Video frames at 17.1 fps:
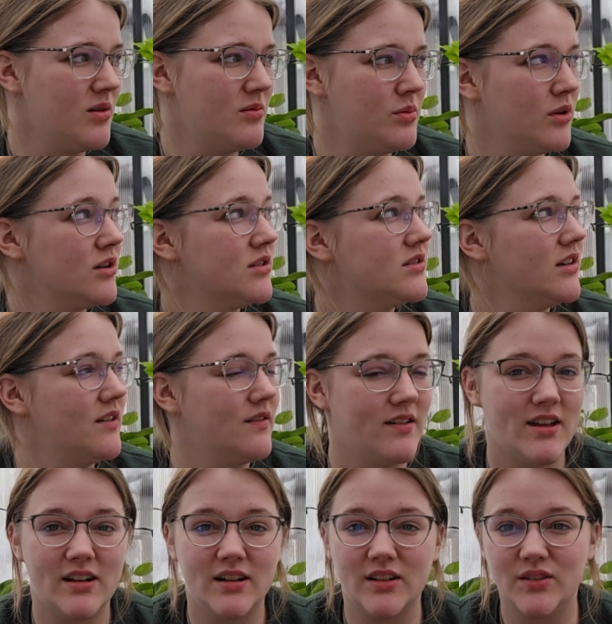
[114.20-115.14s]
The birds
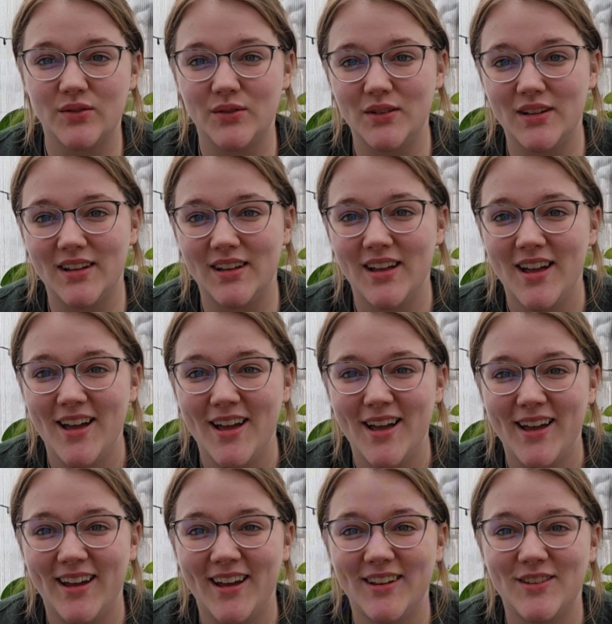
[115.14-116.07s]
love it, and it's
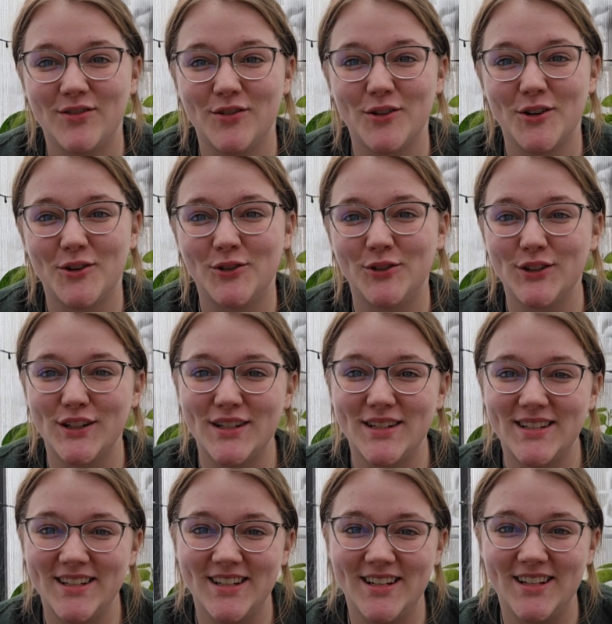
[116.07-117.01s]
really cool
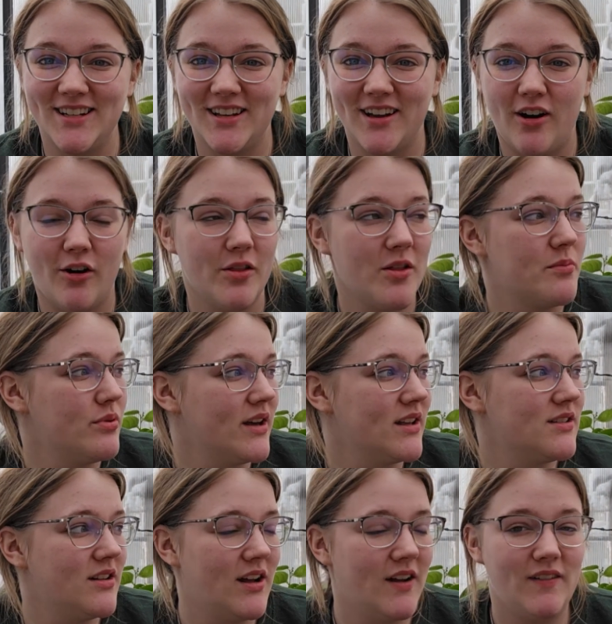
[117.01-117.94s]
to see all the
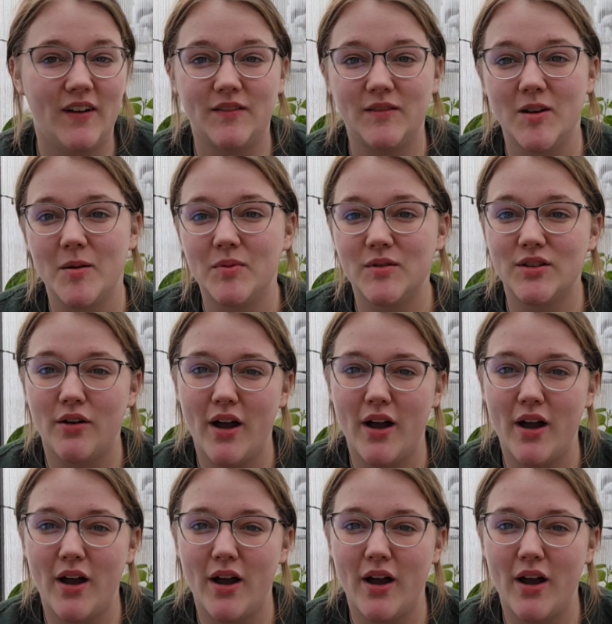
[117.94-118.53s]
plants that I left up.